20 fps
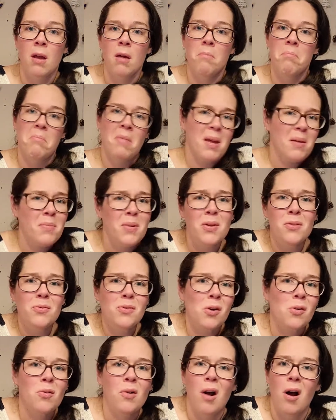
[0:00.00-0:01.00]
Maybe you
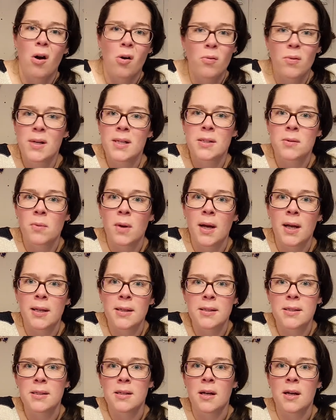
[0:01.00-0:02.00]
don't always
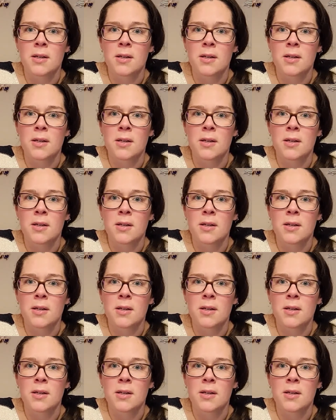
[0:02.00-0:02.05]
want